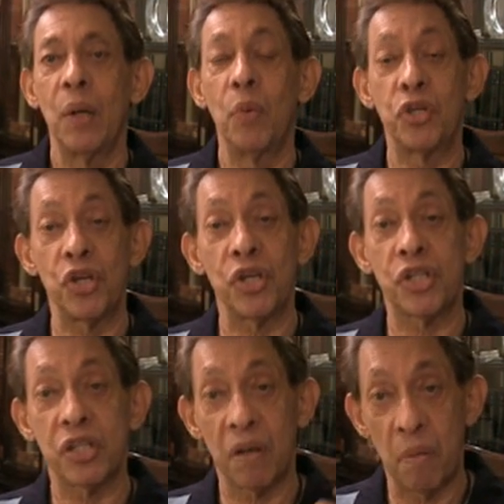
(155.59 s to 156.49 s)
which
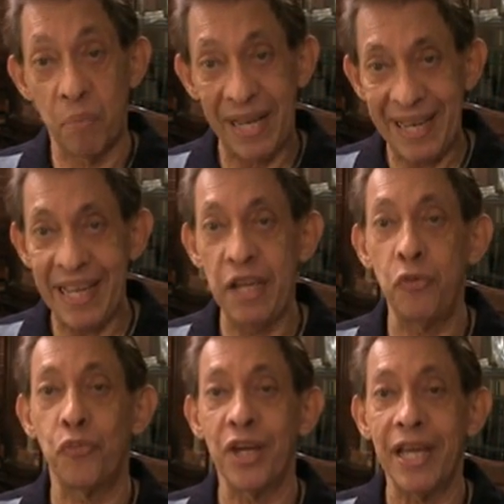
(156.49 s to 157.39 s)
is
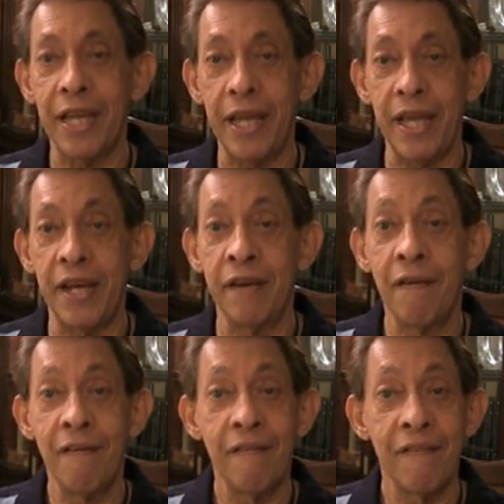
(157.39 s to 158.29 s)
belief in
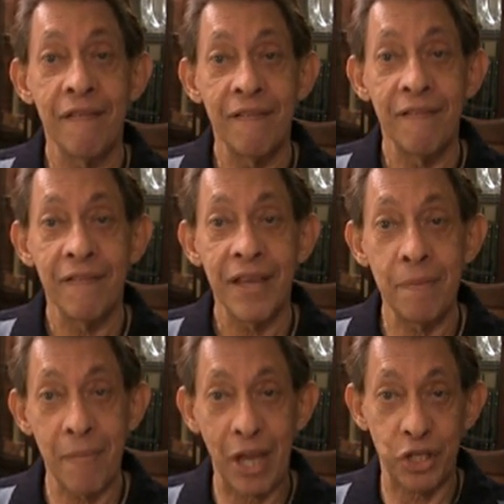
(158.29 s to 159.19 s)

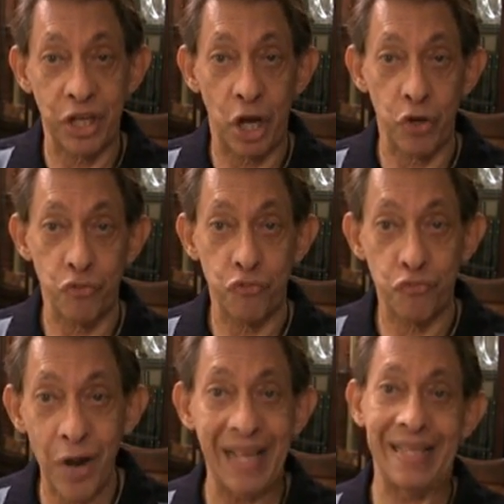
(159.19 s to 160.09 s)
imaginary
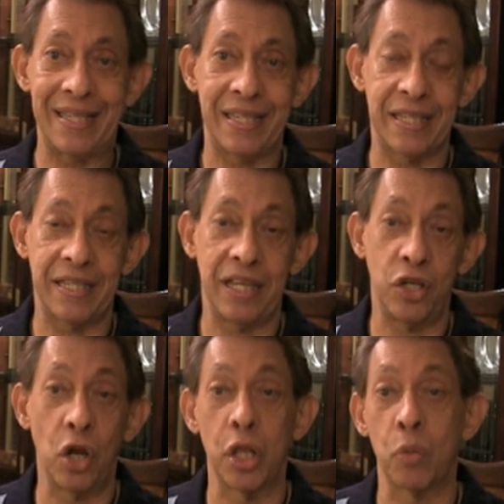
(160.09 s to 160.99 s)
friends.
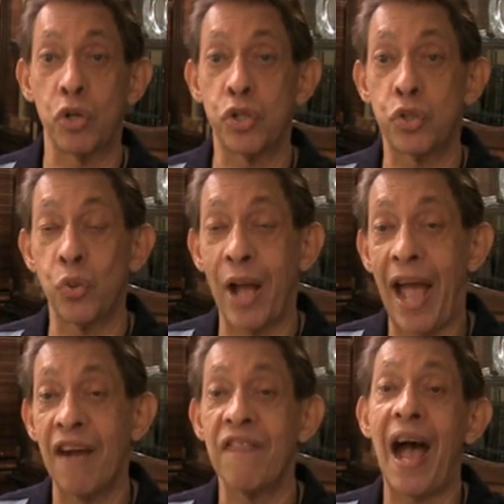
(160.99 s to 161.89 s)
In other words, to
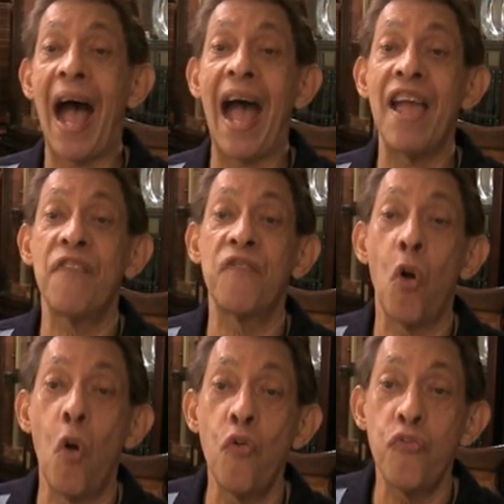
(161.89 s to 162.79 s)
have
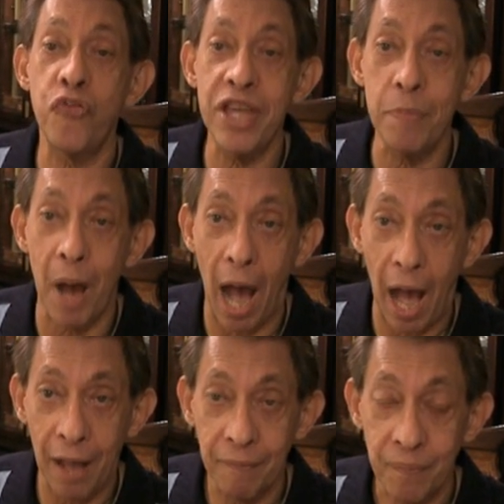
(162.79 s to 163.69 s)

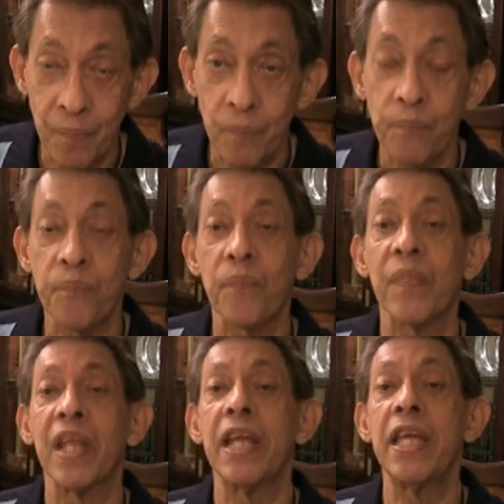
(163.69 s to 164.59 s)
IFO-FIBA,
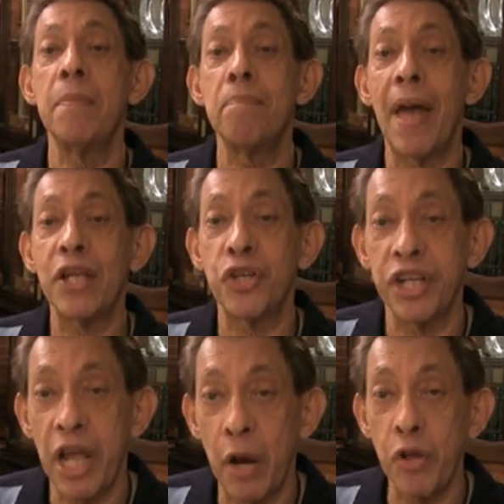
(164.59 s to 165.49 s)

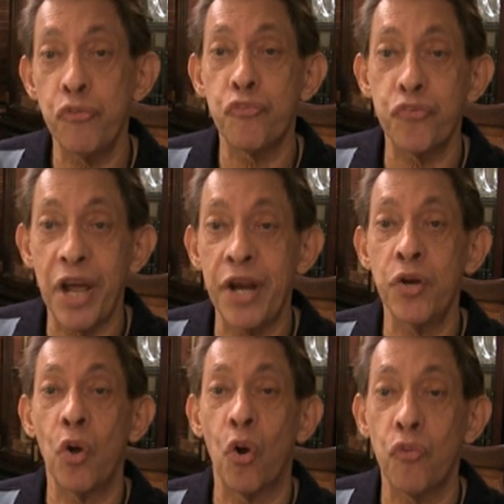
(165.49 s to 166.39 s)
imaginary
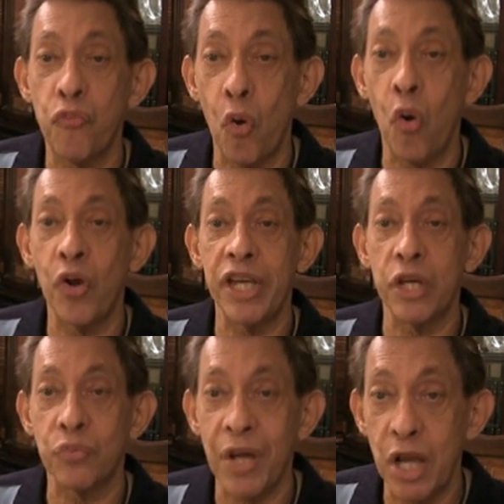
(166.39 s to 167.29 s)
friend or foe
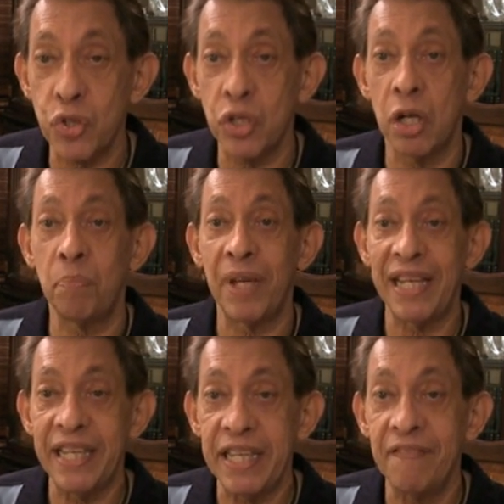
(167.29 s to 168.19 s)
irrational
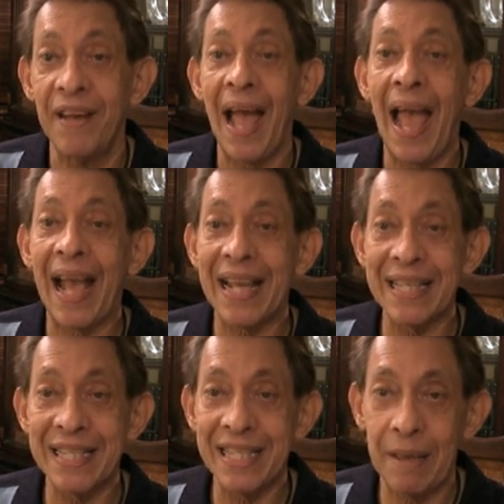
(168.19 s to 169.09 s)
belief
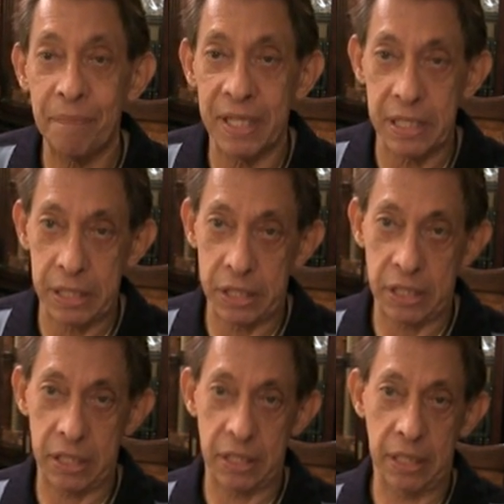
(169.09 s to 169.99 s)
acceptance.